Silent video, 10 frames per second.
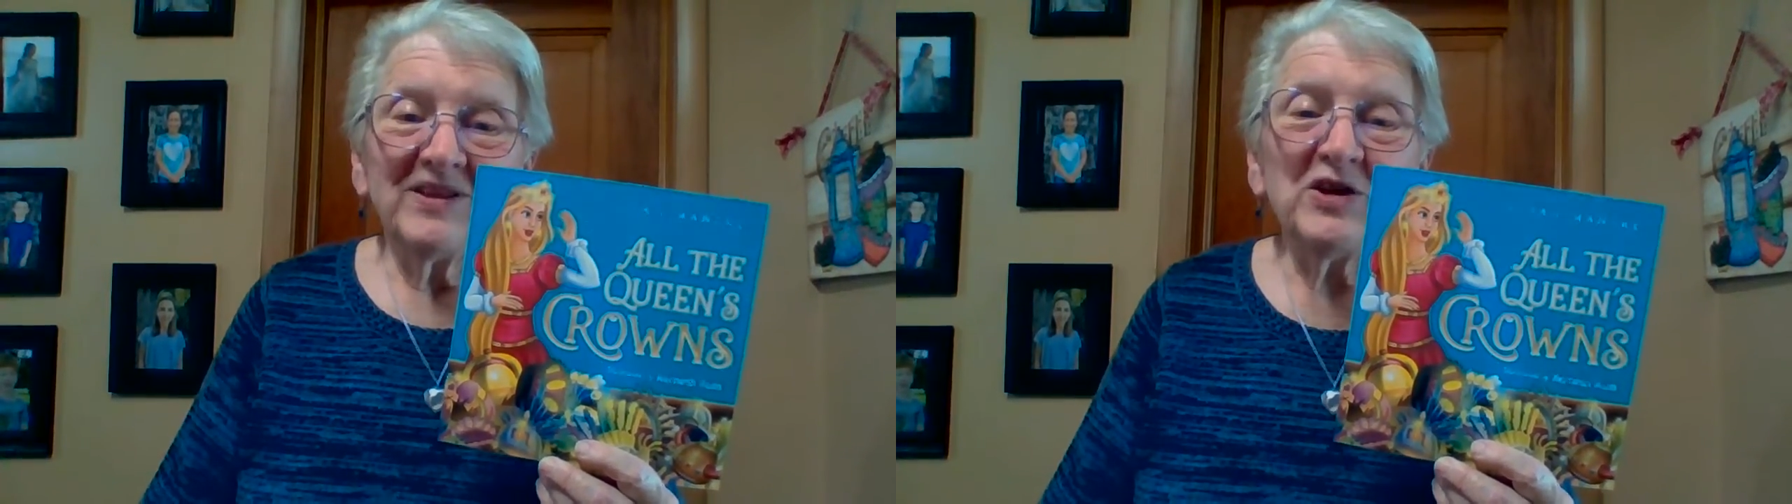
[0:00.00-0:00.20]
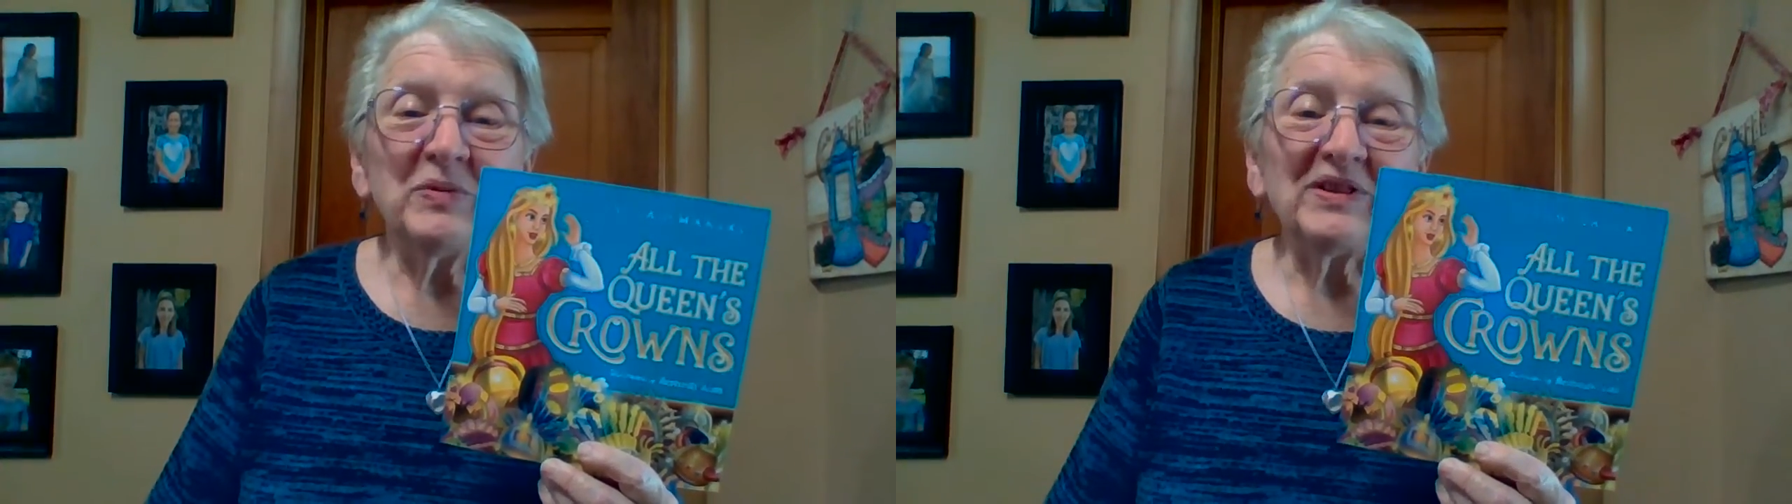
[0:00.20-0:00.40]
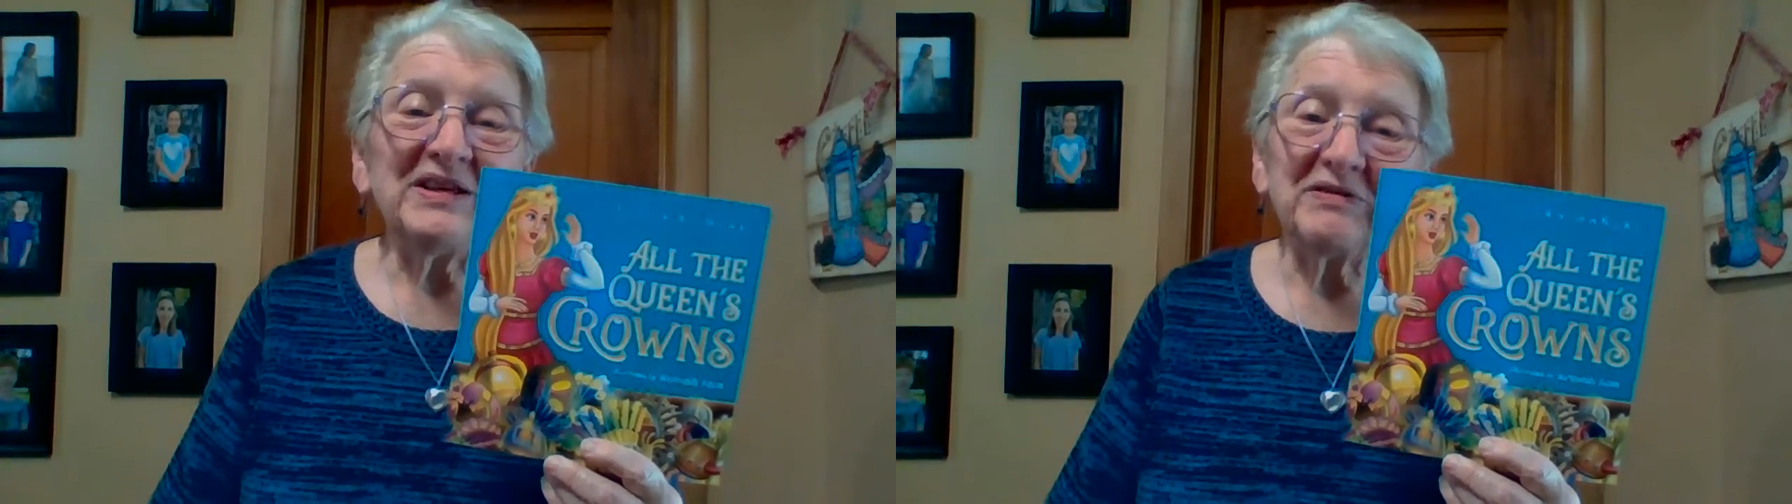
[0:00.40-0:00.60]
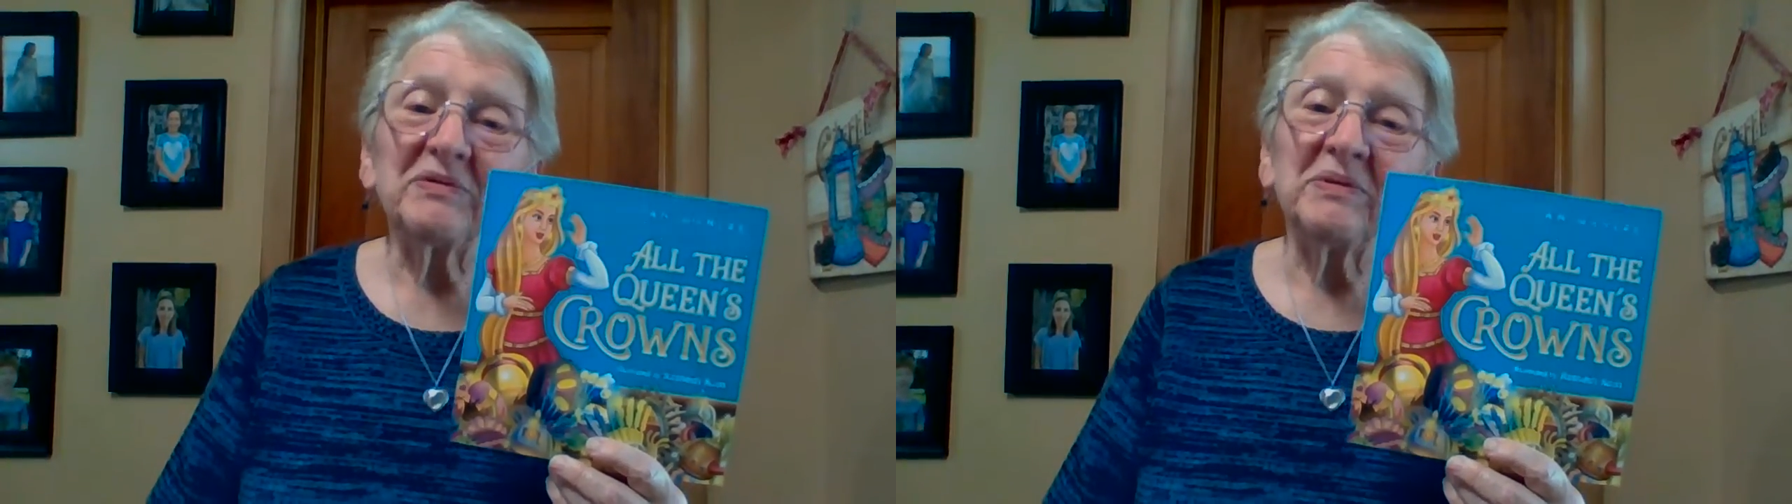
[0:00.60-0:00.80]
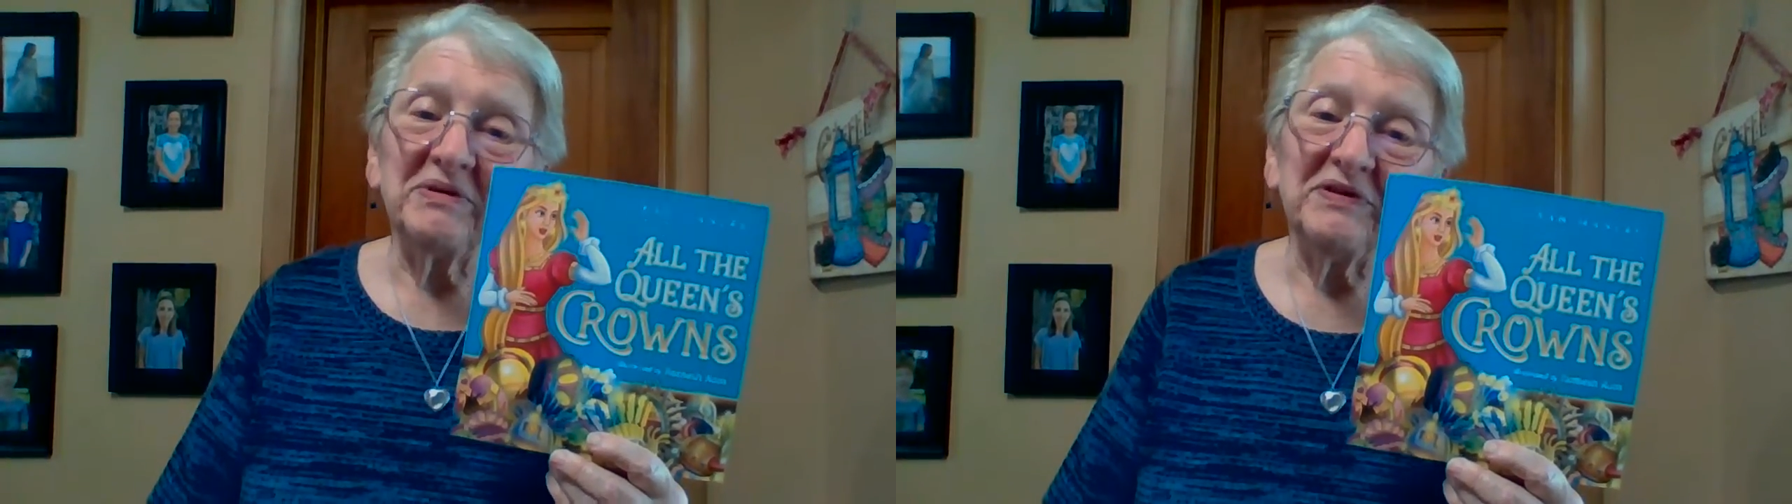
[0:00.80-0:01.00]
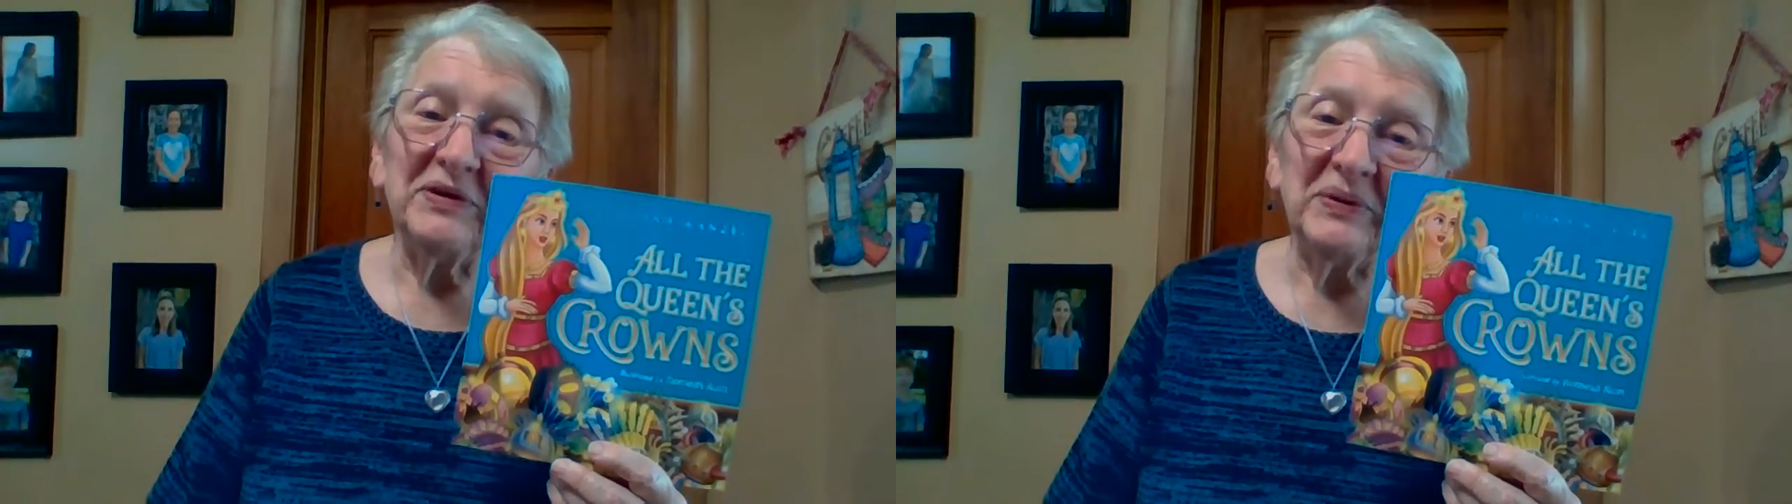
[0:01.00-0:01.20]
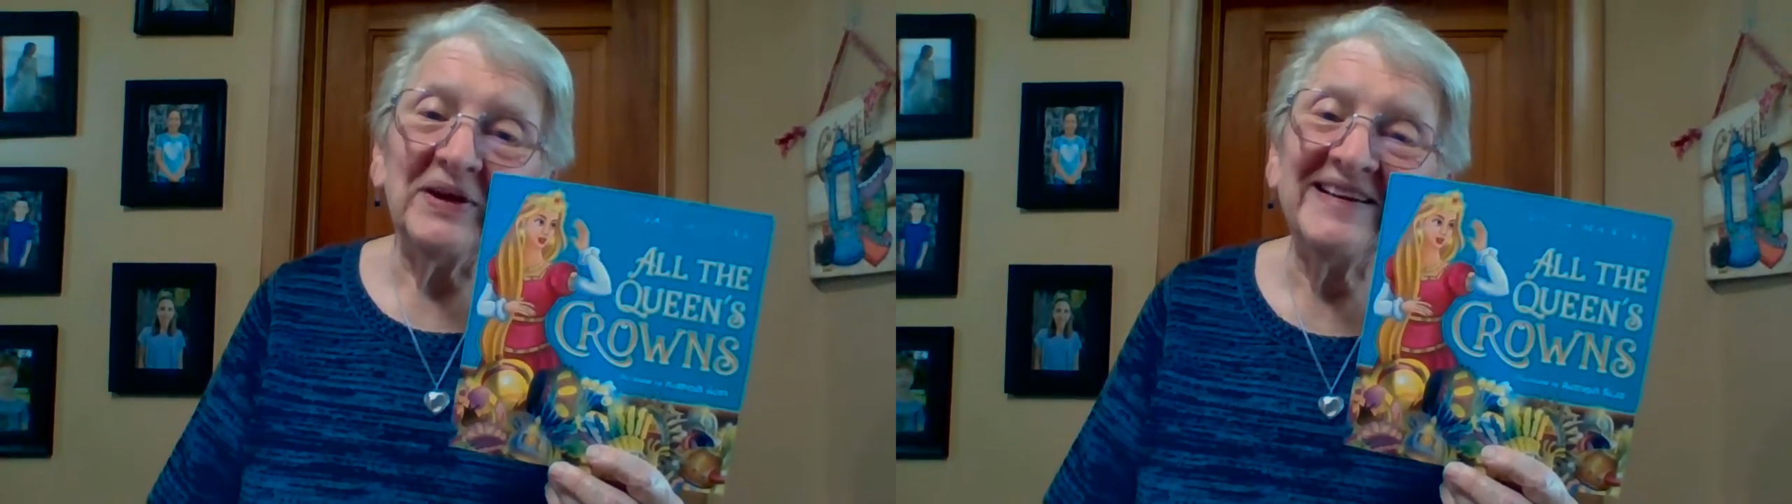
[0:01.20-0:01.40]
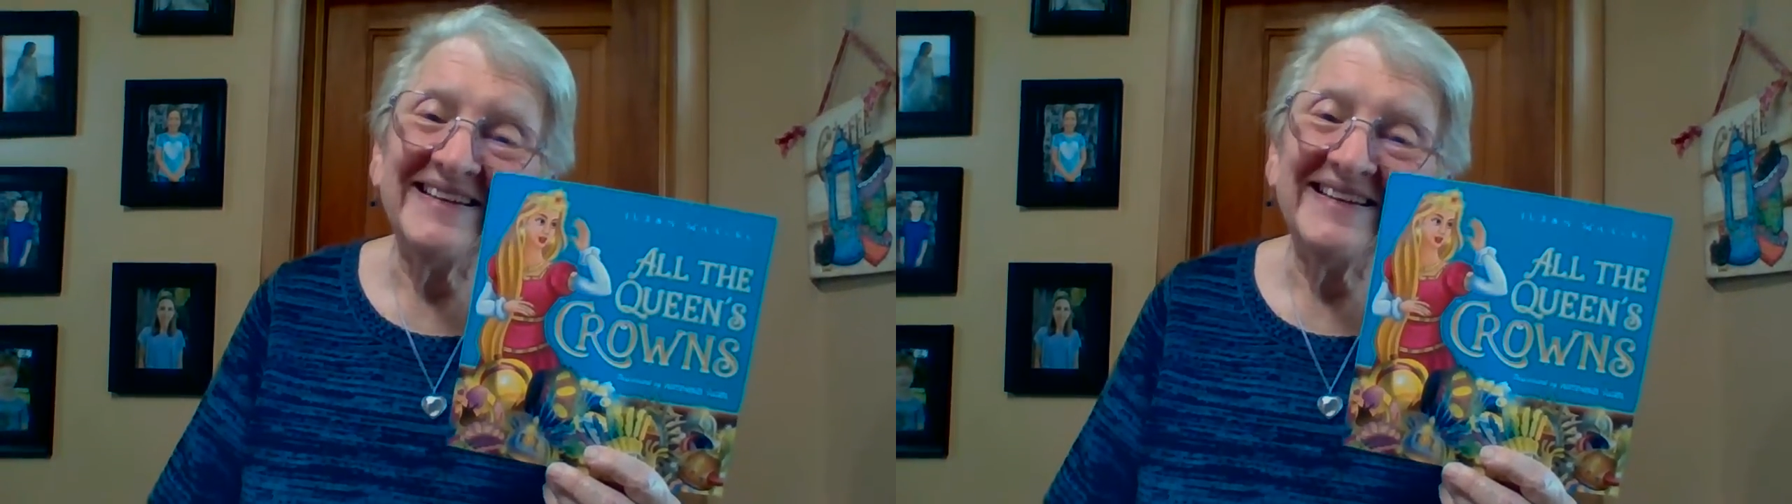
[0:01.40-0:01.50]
you will leave a review